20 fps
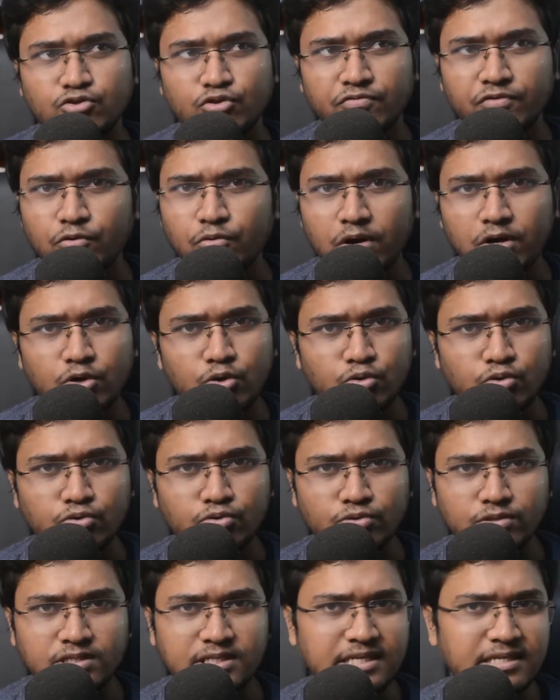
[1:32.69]
So if you want
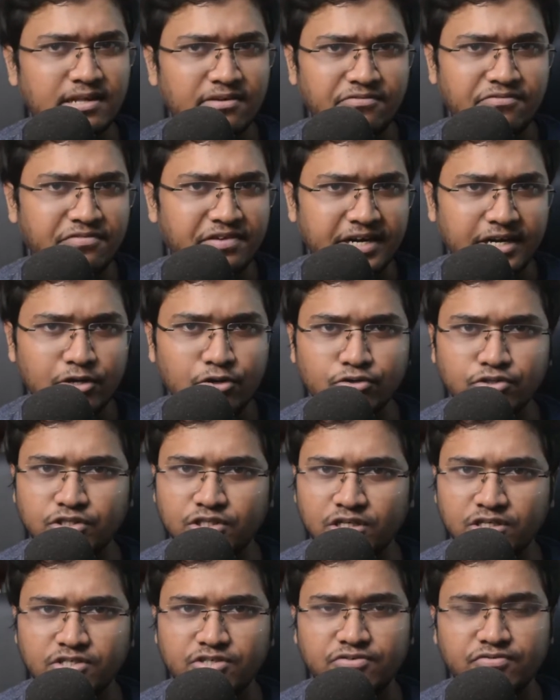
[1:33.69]
to see the
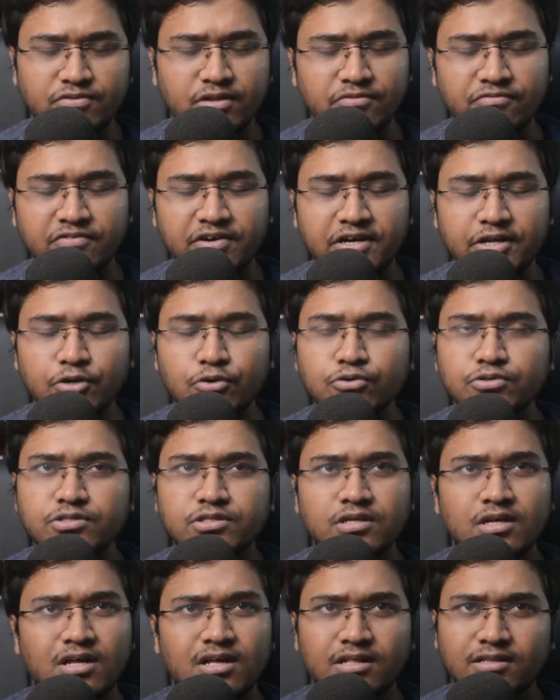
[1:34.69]
videos, just the
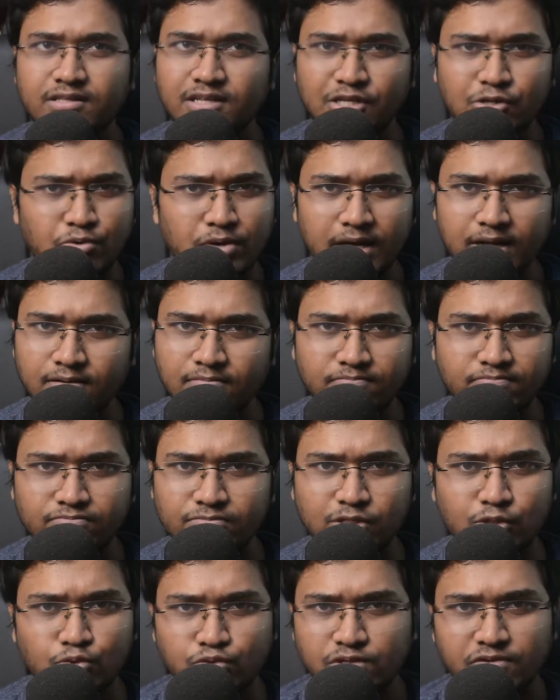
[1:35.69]
videos, then you
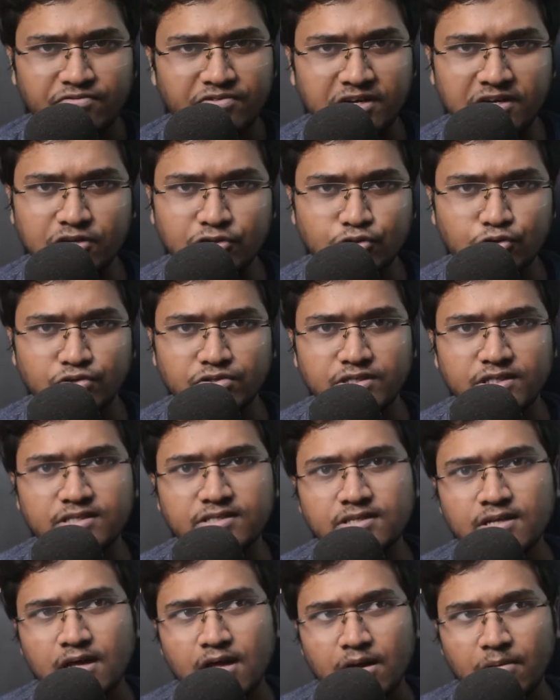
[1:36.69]
can use the free
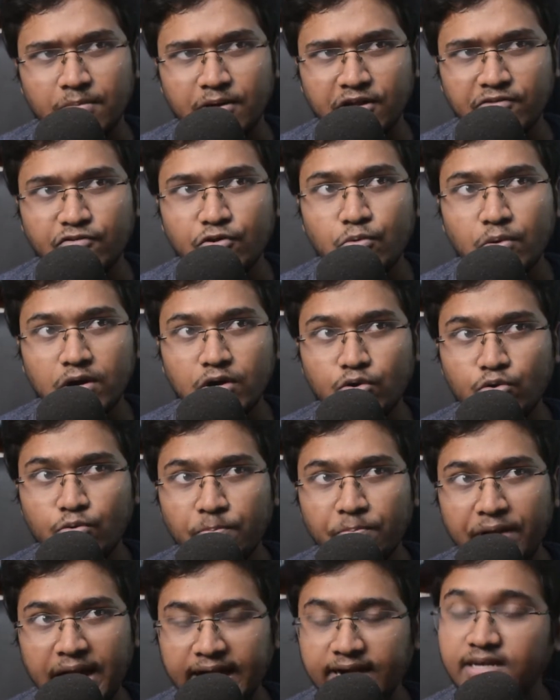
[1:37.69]
resources. But if you want
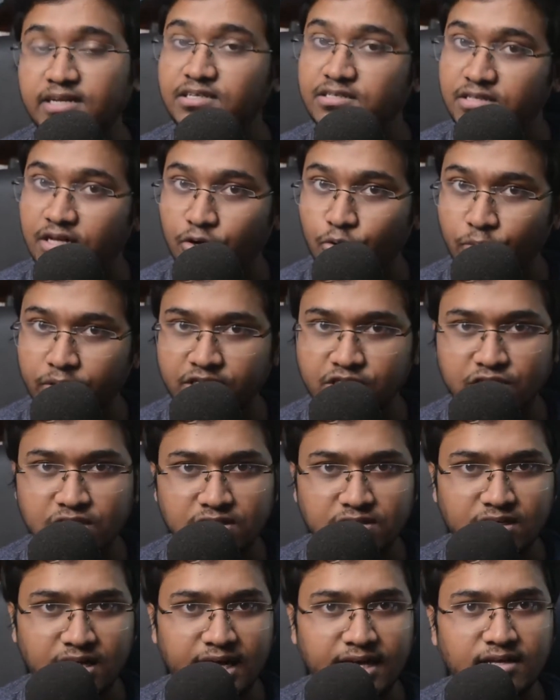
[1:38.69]
to practice the
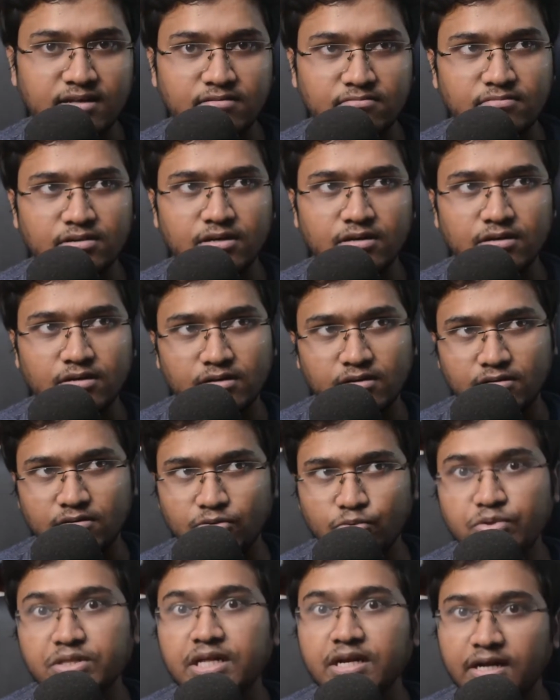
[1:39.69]
questions like
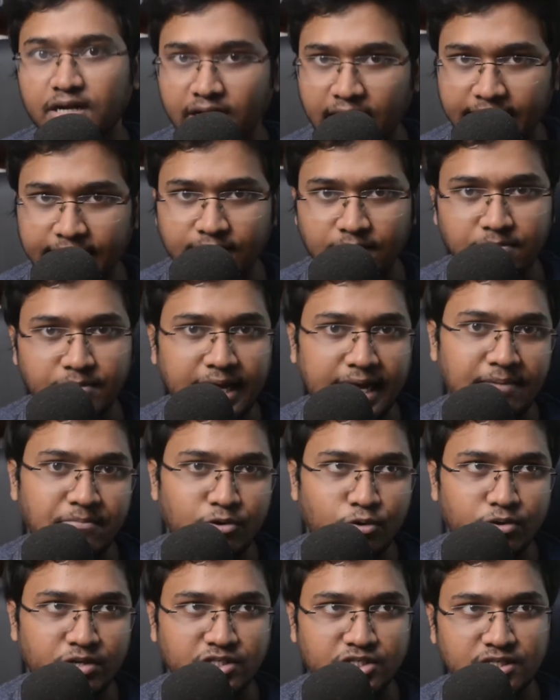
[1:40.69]
within
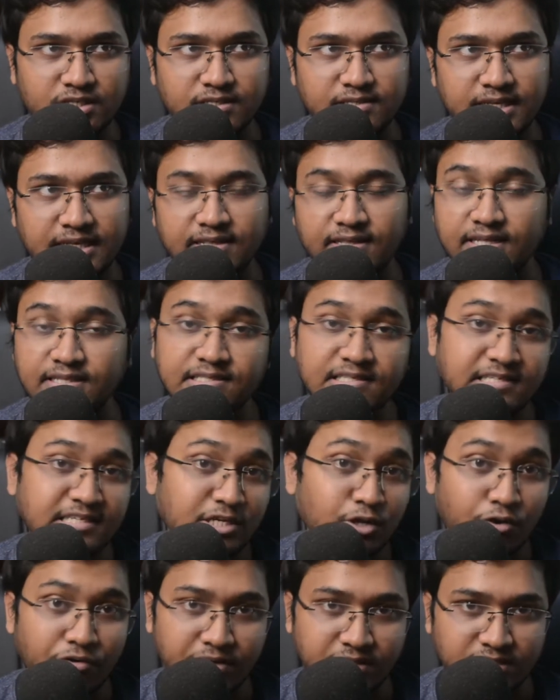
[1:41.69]
timed questions, and then
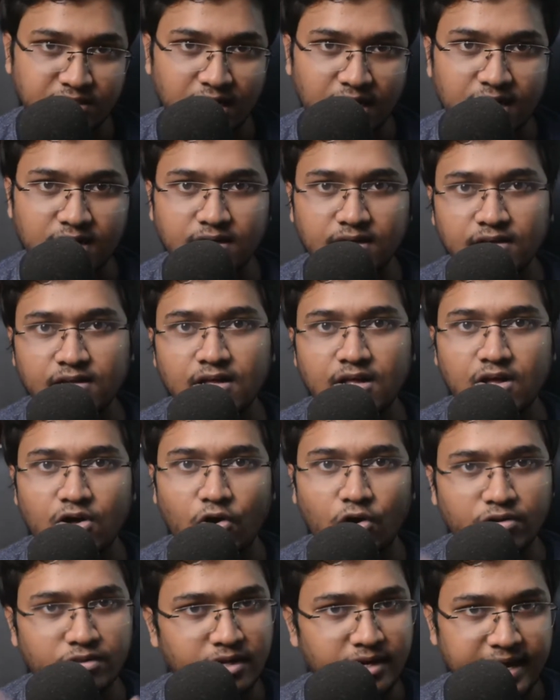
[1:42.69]
see your result
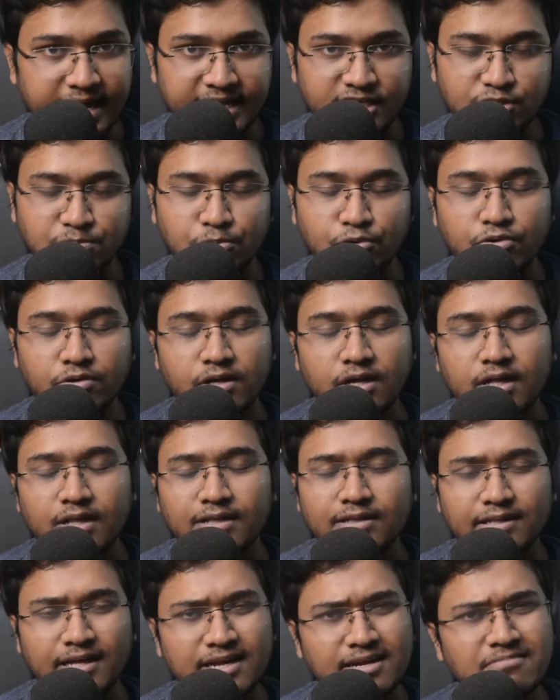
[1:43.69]
on the dashboard,
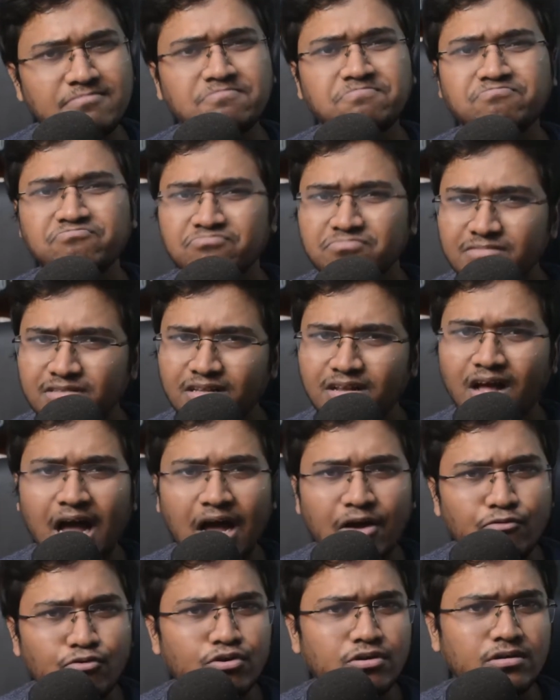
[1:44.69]
then
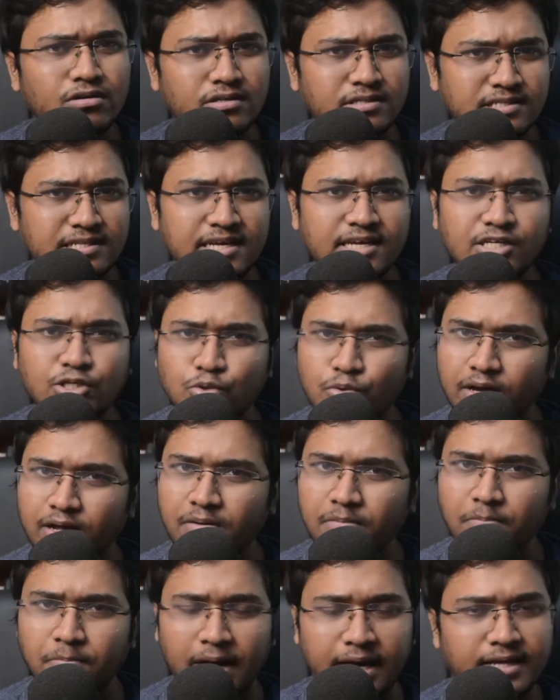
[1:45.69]
I would say you
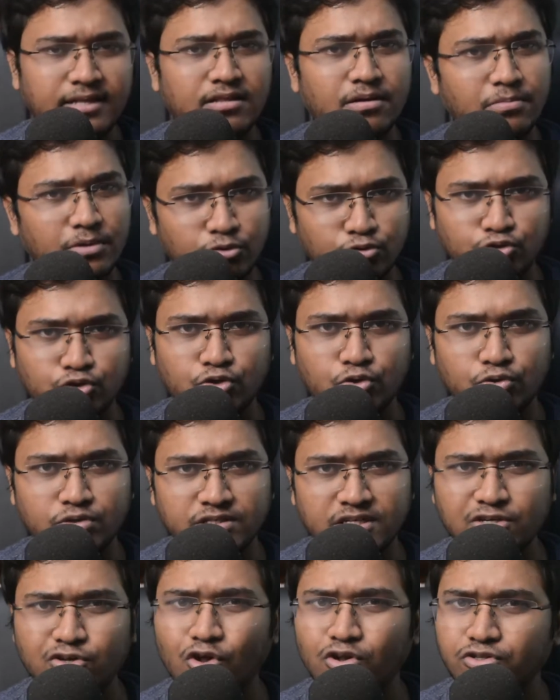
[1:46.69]
can buy the Magoosh
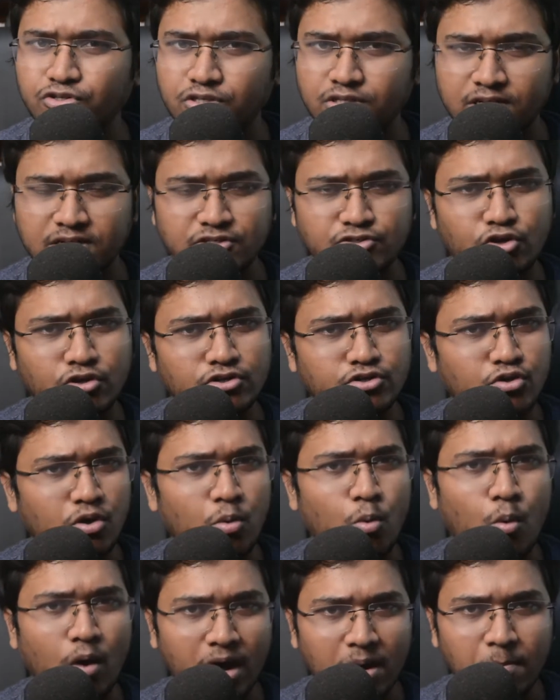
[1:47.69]
course. There's
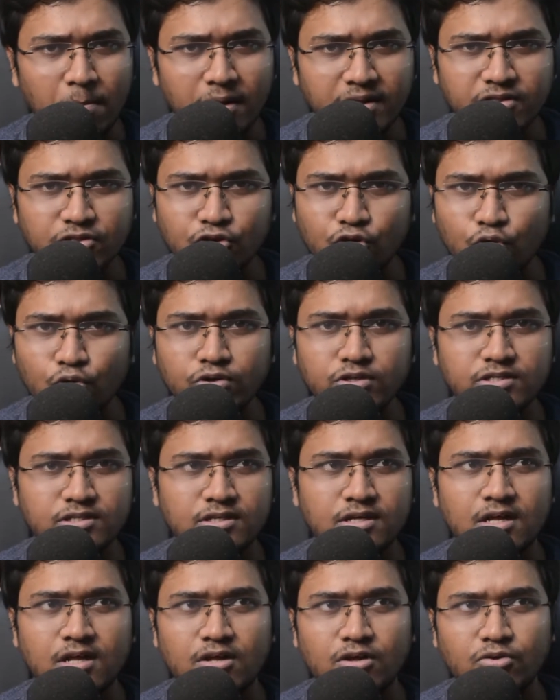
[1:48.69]
also a 1 month
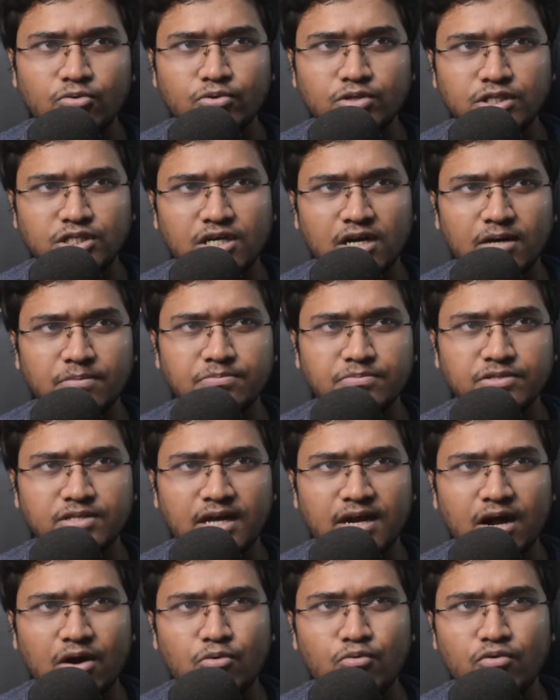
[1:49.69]
course which
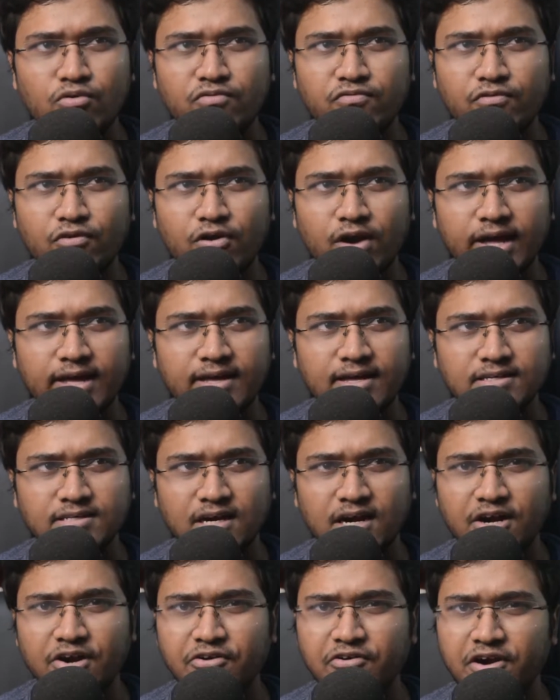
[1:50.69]
comes around for, I
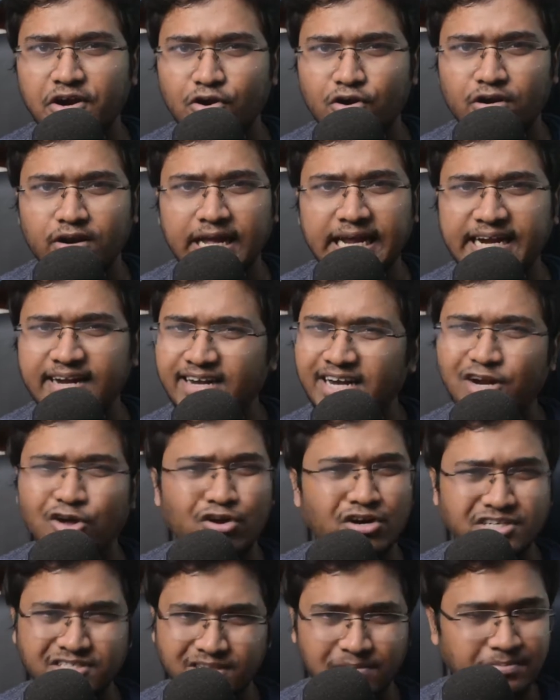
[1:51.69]
guess, $100 or
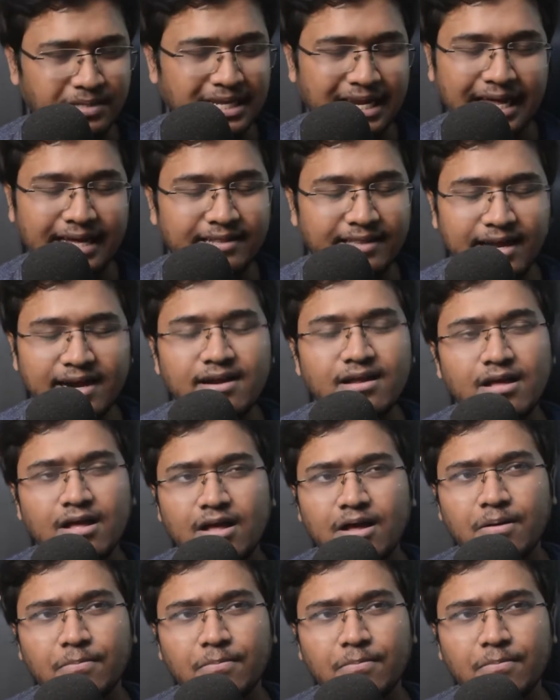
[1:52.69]
$80, something like that.